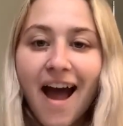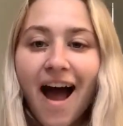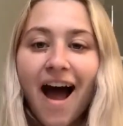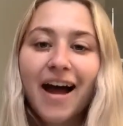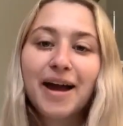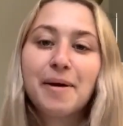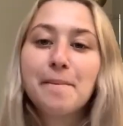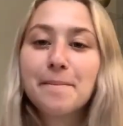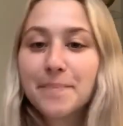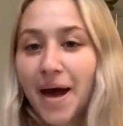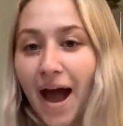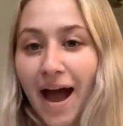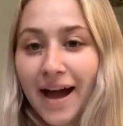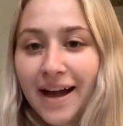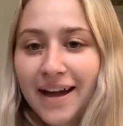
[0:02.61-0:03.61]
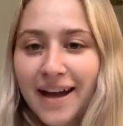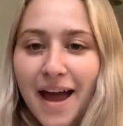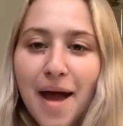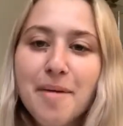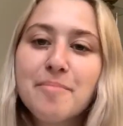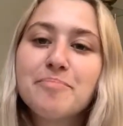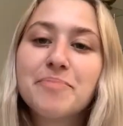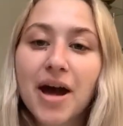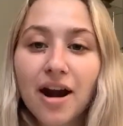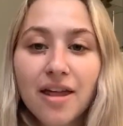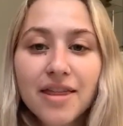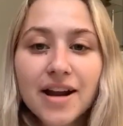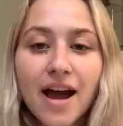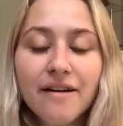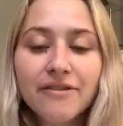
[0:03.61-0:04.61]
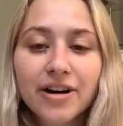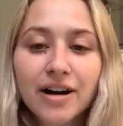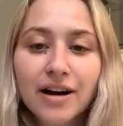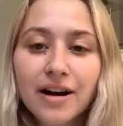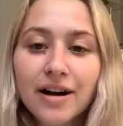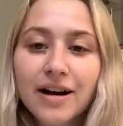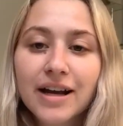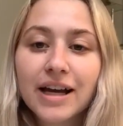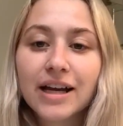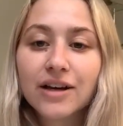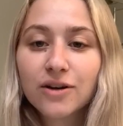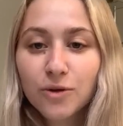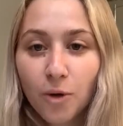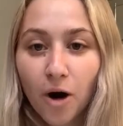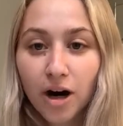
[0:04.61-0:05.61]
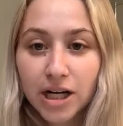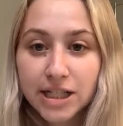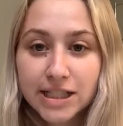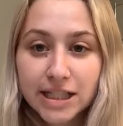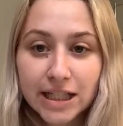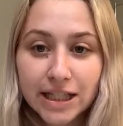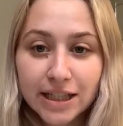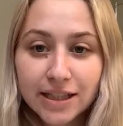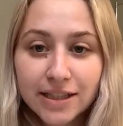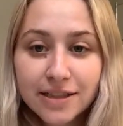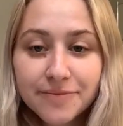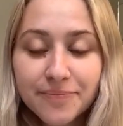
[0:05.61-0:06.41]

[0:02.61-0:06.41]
I am back and better than ever in quarantine.